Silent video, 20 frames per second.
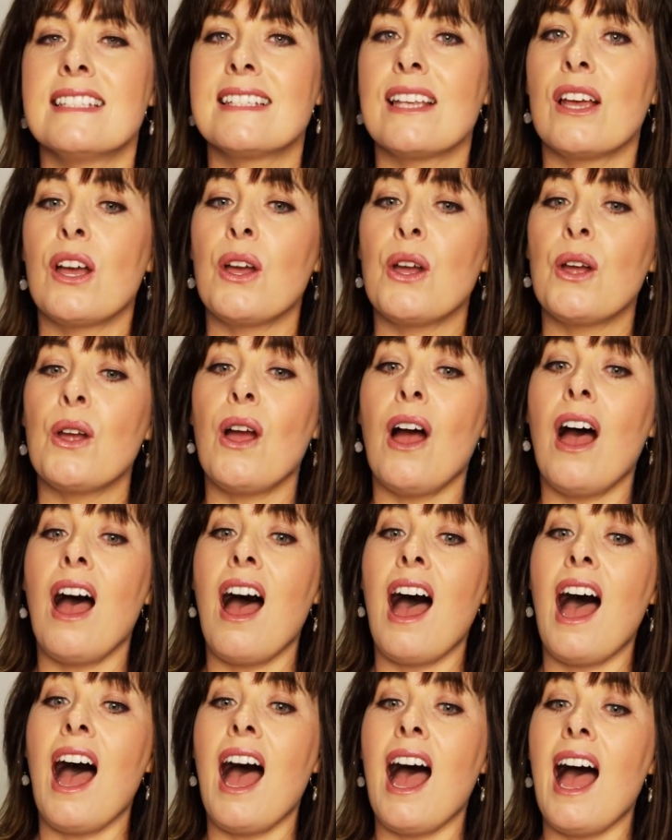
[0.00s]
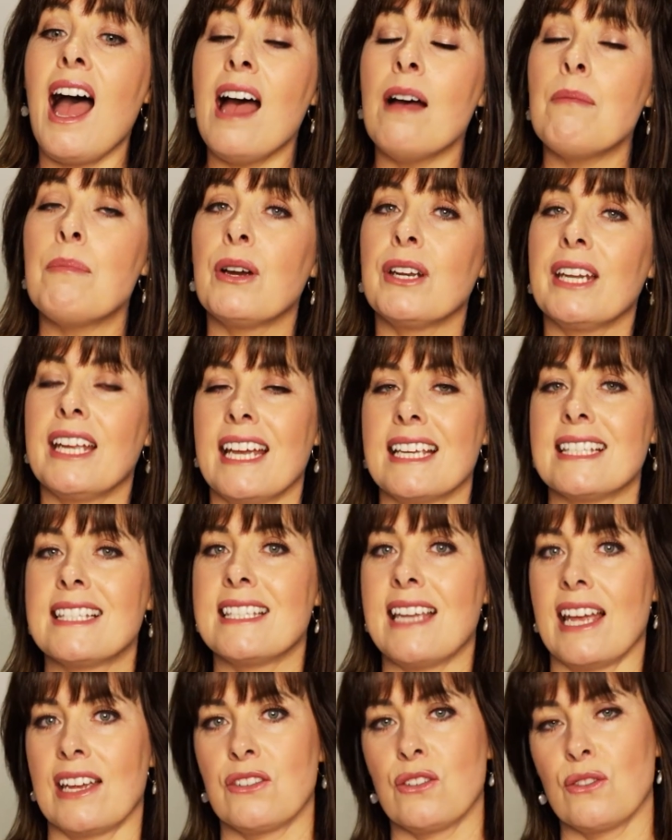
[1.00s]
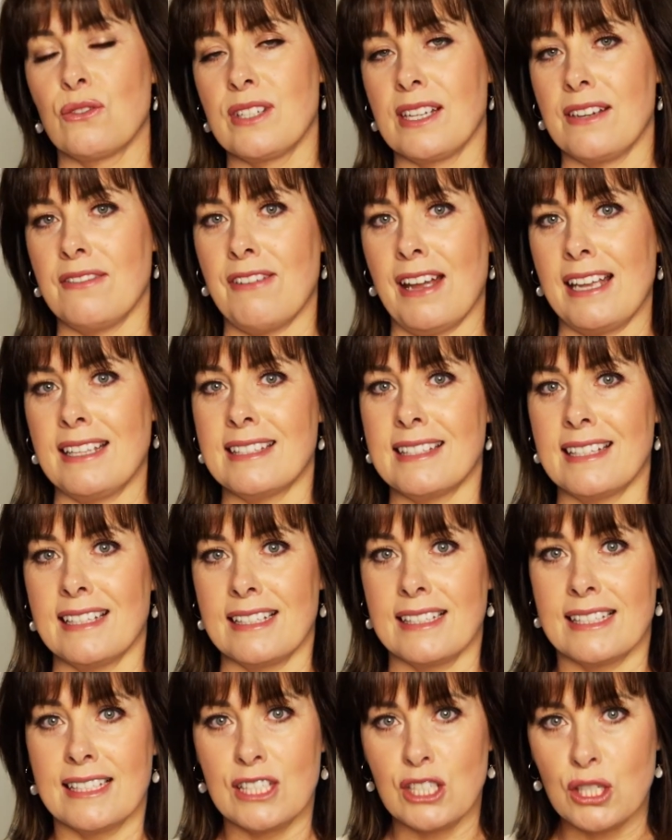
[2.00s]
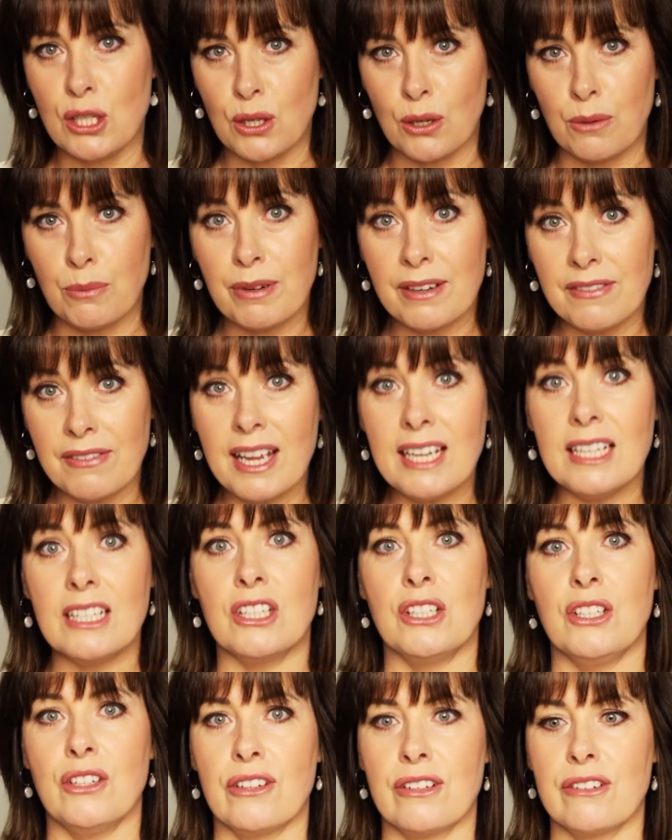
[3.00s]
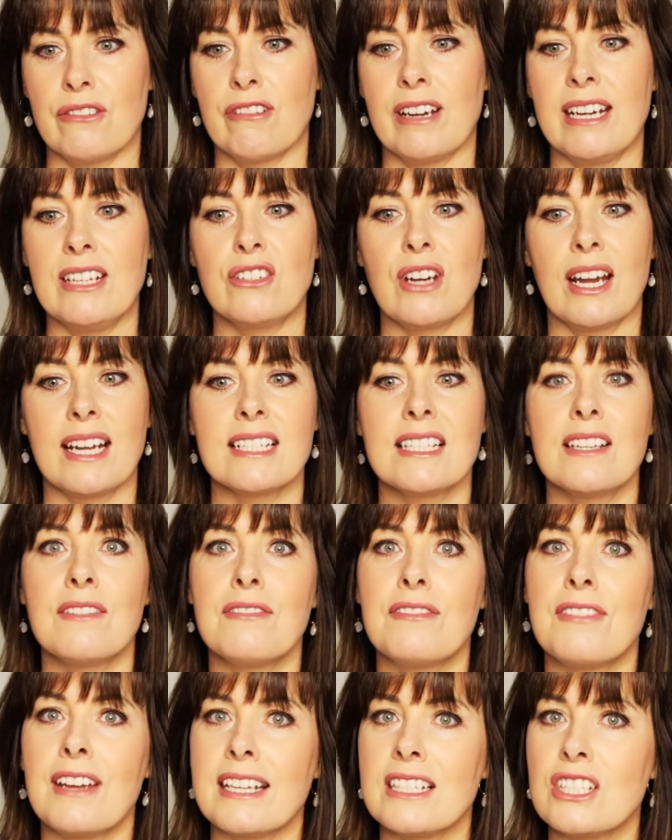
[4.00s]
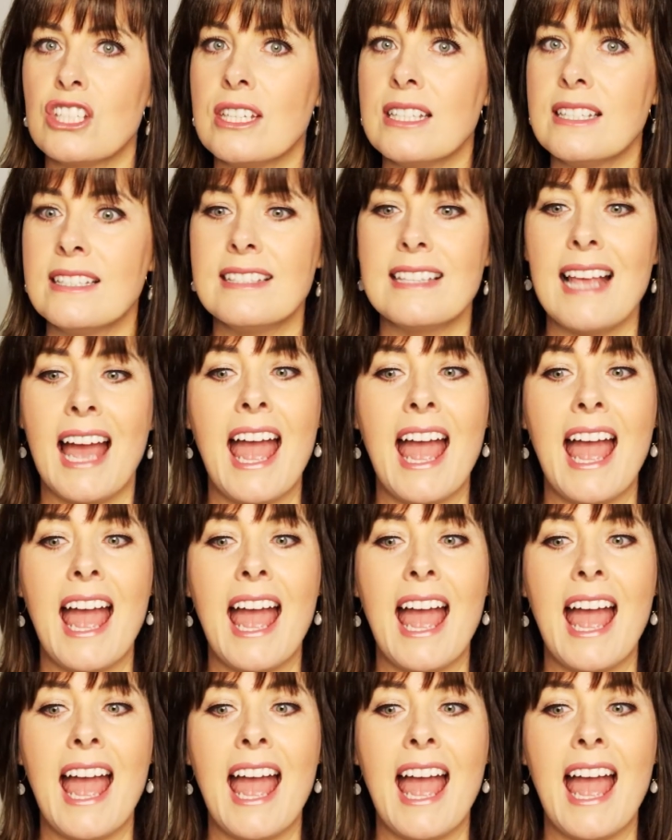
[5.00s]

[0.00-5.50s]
So our body has natural defenses to prevent urinary tract infections,